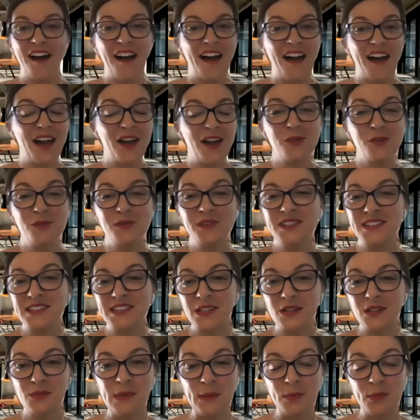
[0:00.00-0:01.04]
I always
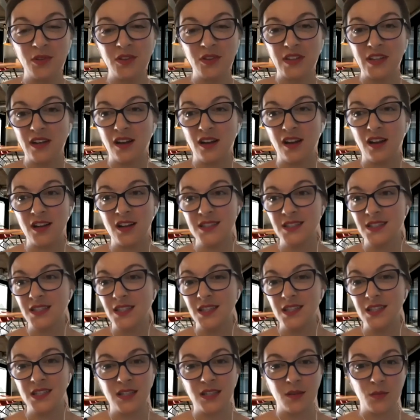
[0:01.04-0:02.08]
tell people in Austin,
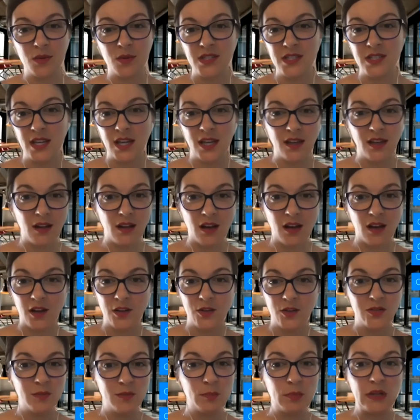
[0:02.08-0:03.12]
the summers hit
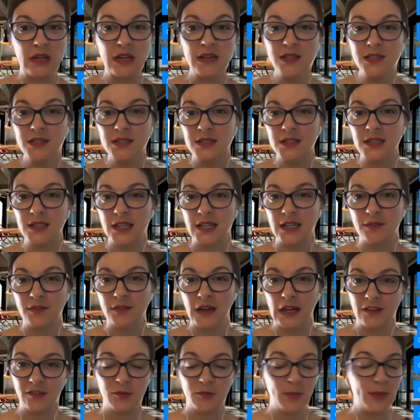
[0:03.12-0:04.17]
100 plus. And if I
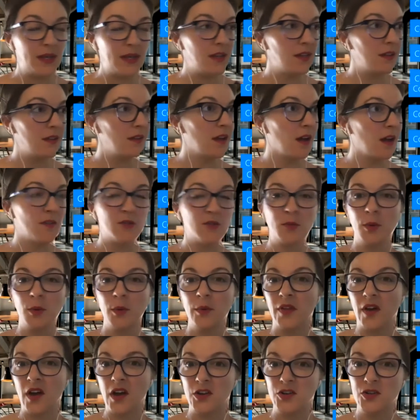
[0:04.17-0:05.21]
have to be comfortable with
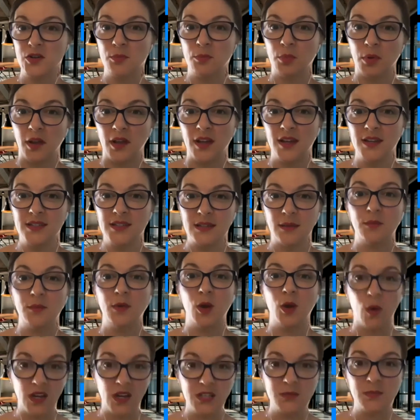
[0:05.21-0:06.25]
100 plus, I'm
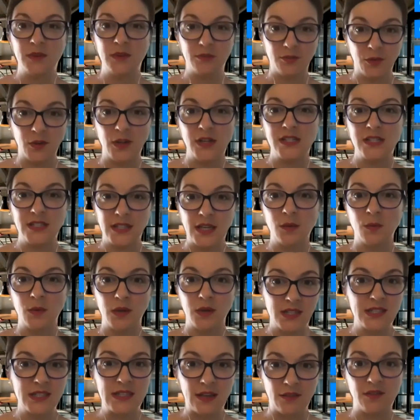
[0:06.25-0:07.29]
going to be freezing when
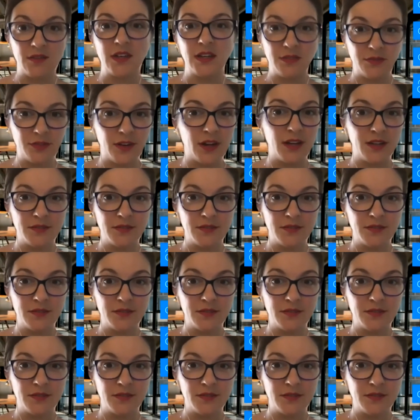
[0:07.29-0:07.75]
it's 75.